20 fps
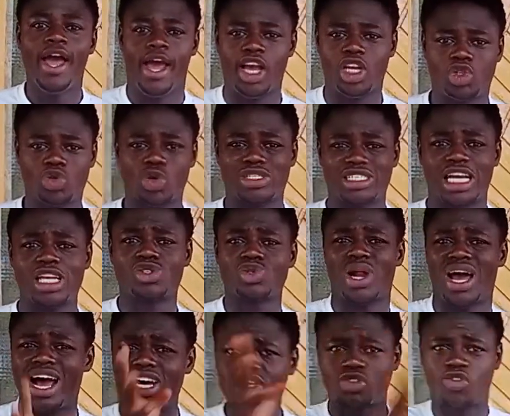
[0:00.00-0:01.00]
And so Samson
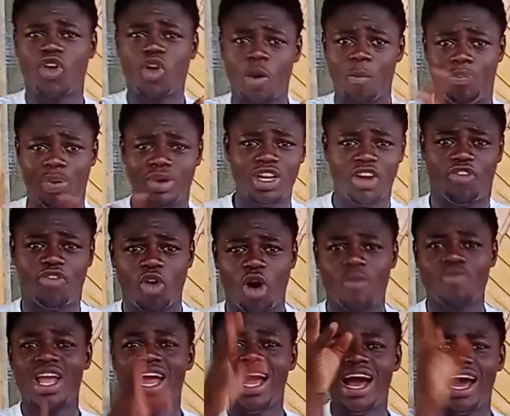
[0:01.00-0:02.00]
has spoken
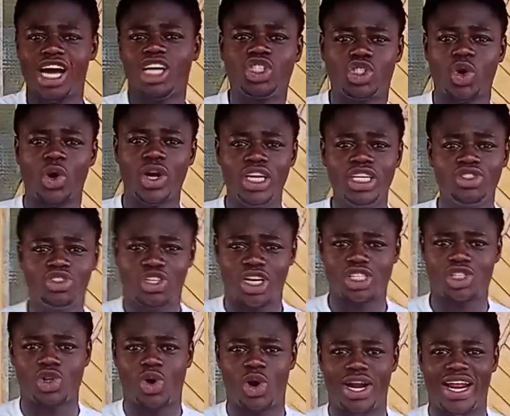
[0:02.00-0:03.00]
before, I show
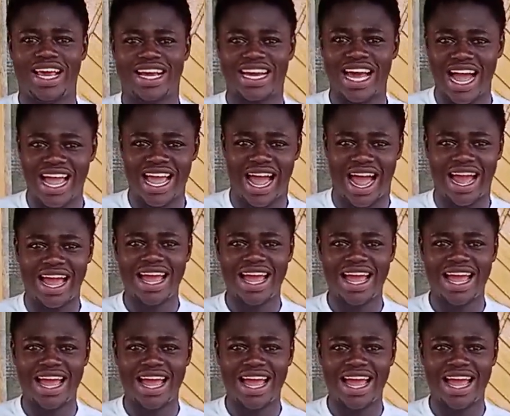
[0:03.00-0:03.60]
interest on a guy.